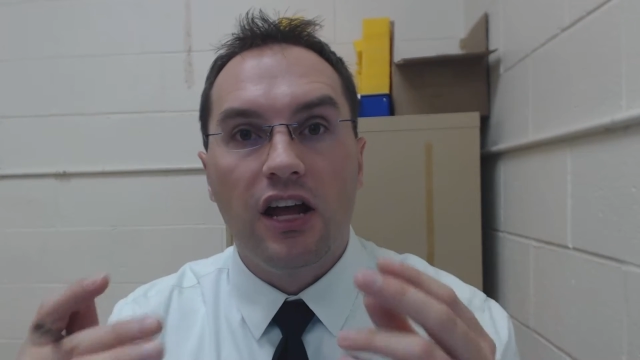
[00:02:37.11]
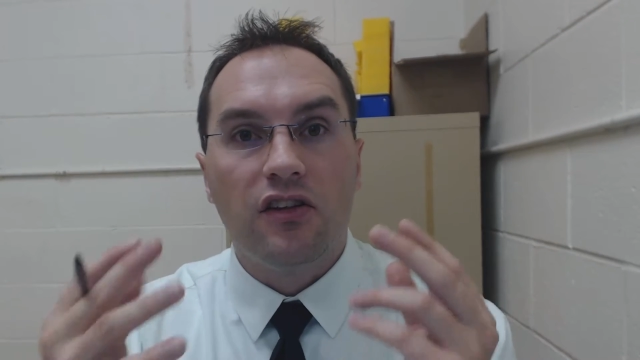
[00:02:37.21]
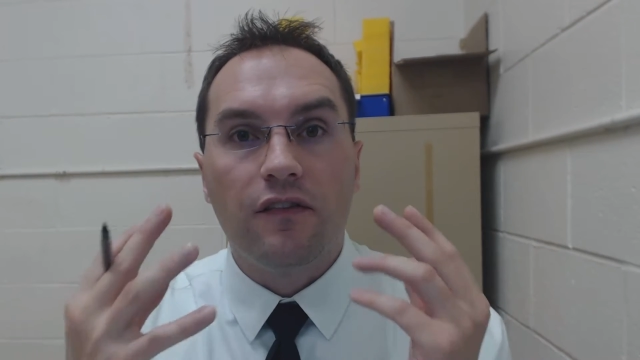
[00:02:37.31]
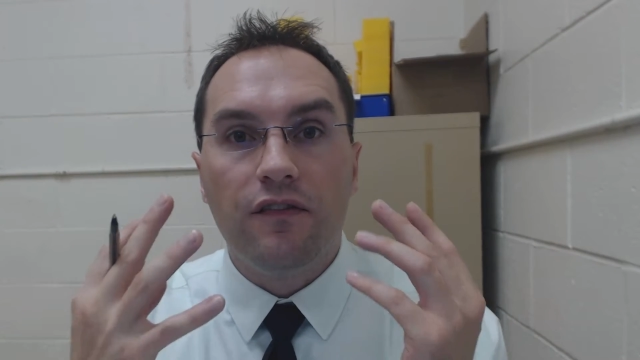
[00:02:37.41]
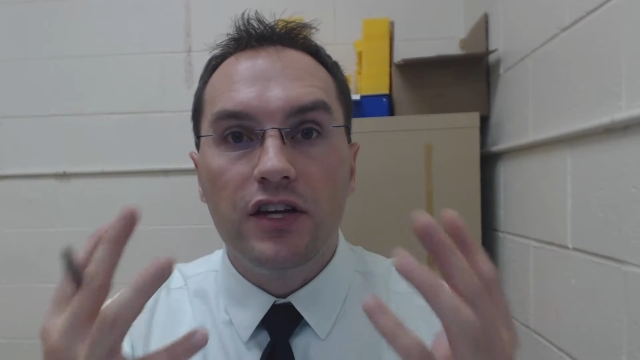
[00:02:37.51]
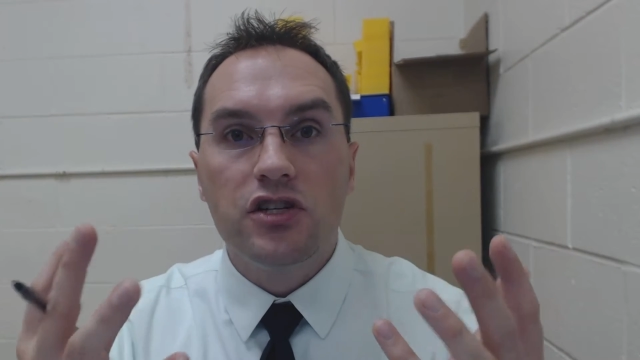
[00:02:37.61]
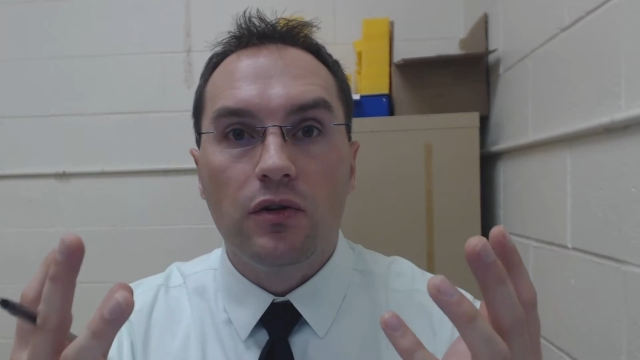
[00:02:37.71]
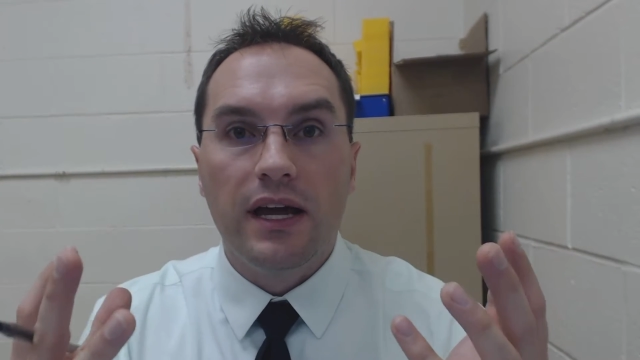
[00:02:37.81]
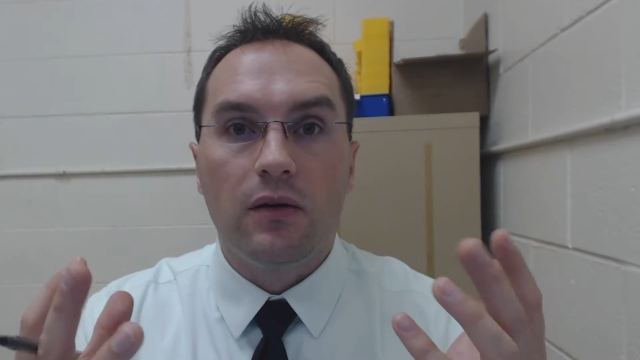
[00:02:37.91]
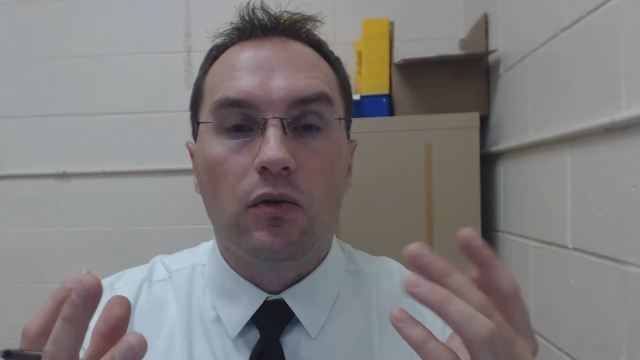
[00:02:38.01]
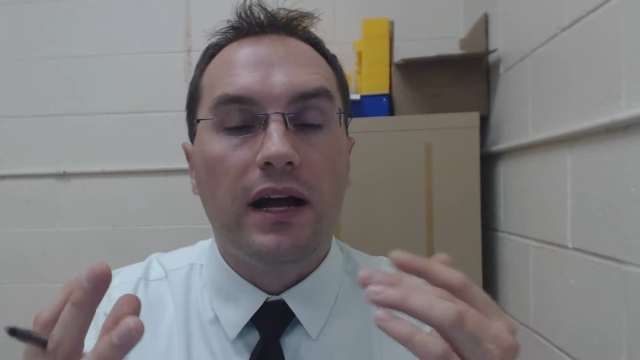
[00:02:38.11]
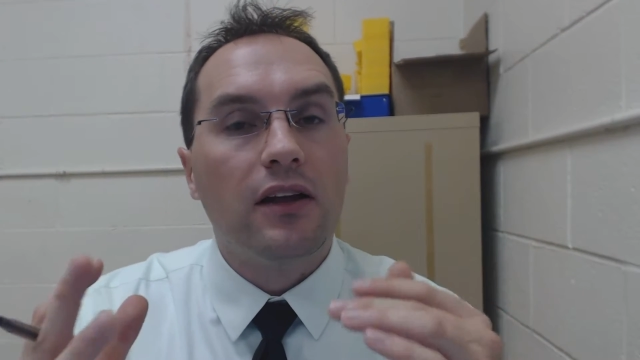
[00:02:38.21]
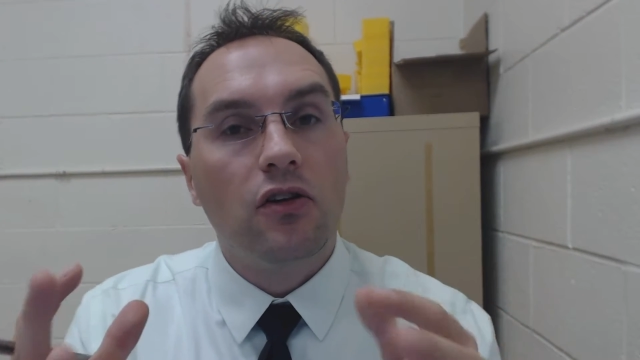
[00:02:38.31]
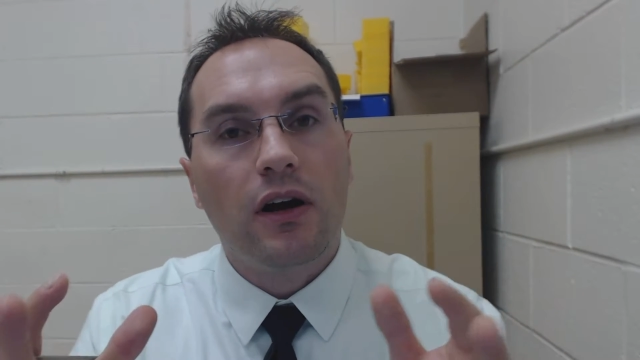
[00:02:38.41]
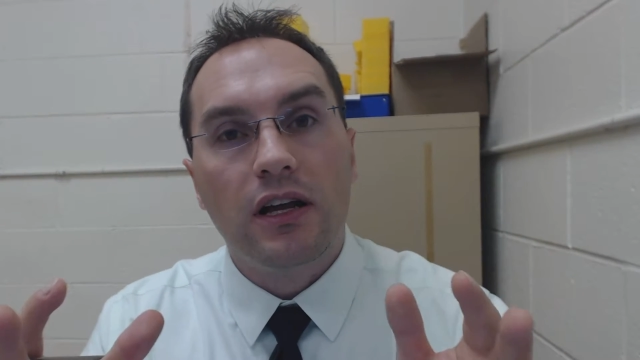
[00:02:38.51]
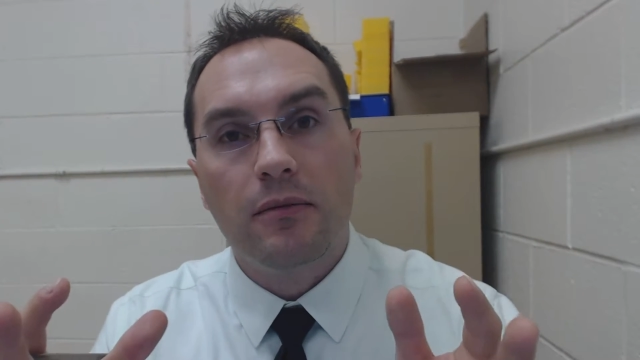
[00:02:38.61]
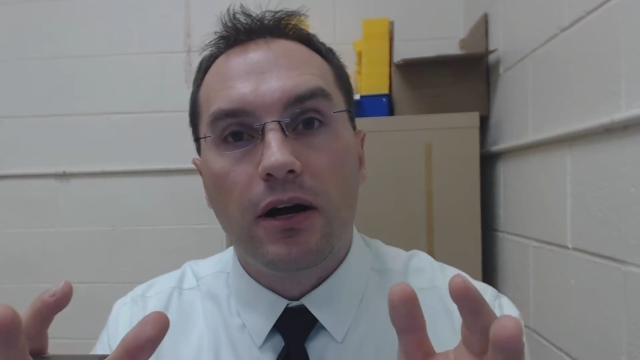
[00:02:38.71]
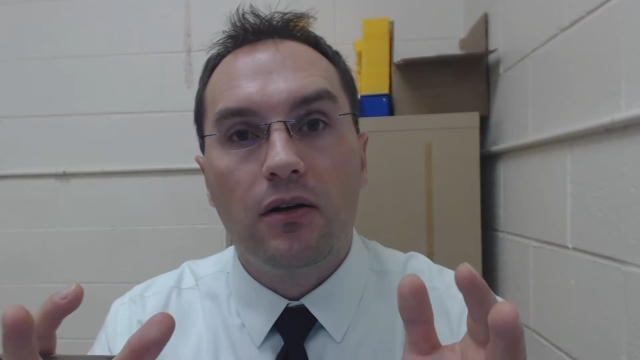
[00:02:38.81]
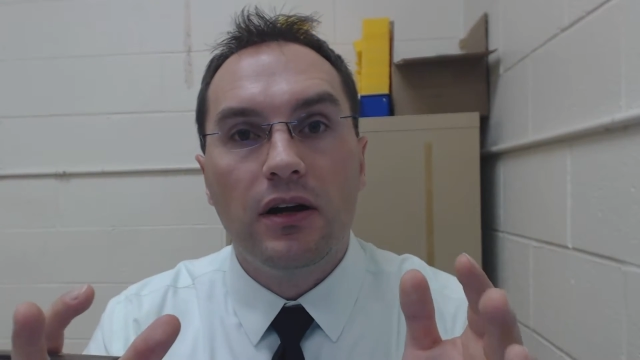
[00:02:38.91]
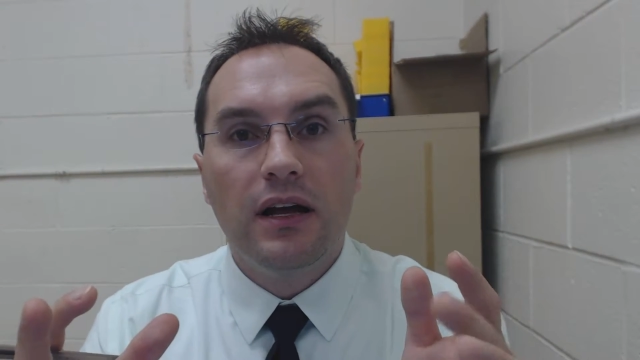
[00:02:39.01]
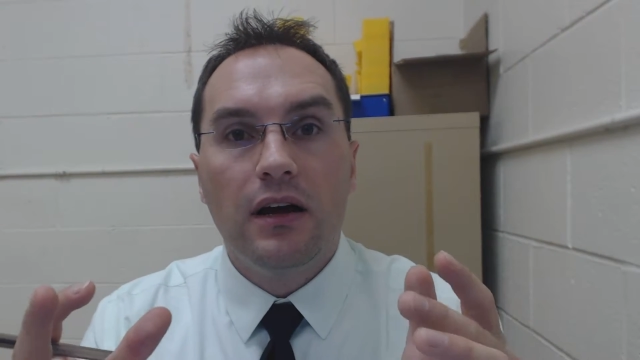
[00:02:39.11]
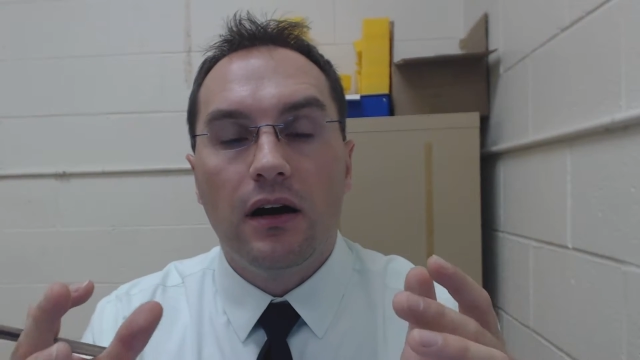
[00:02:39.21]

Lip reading: It's a visual aid. We're not talking about